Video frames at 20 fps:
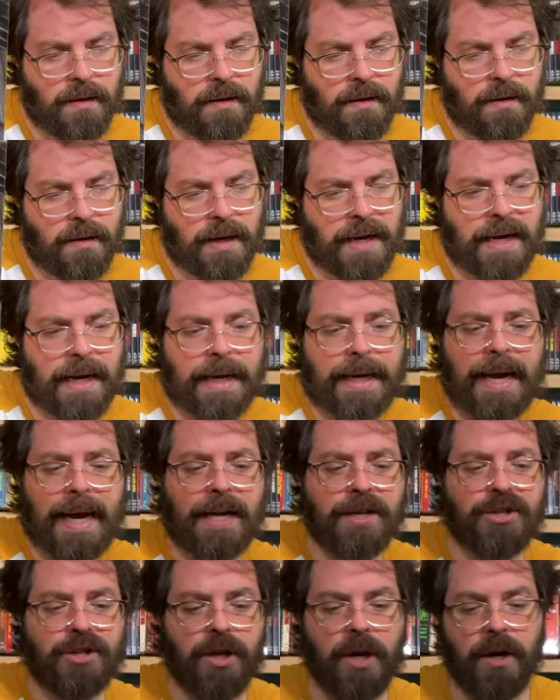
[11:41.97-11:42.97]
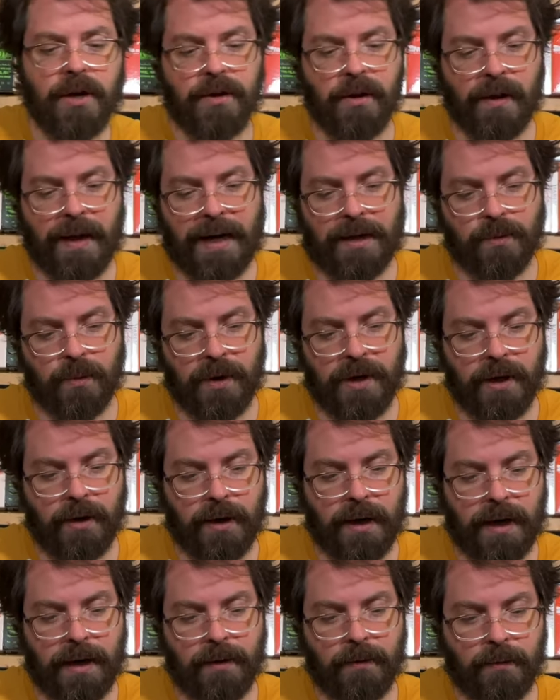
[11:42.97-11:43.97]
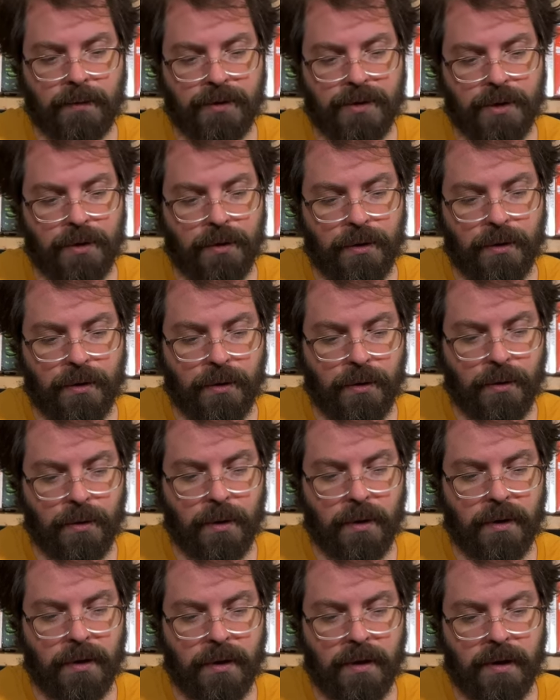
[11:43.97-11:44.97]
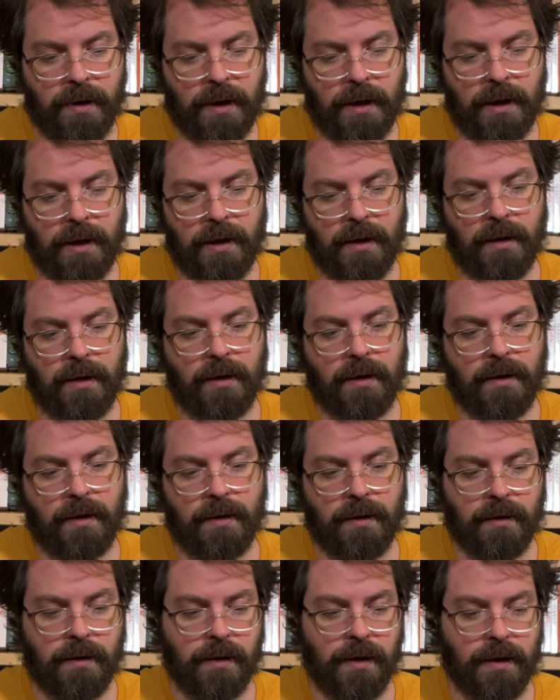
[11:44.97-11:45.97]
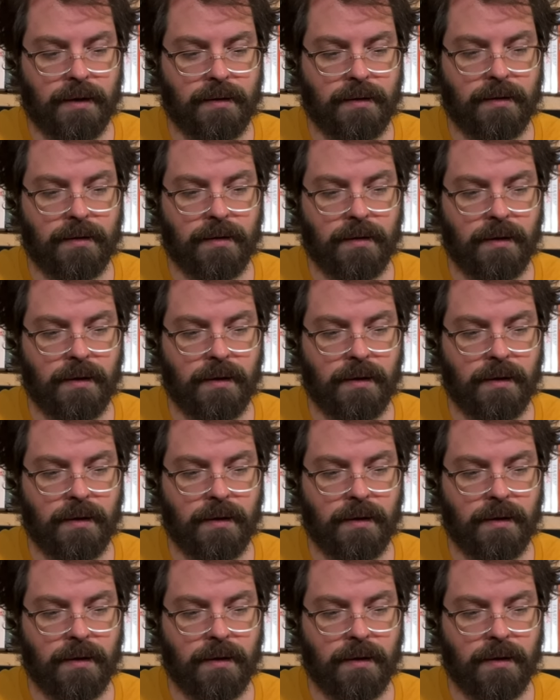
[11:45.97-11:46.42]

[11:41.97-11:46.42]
And I can't show you the last one here. I will do this.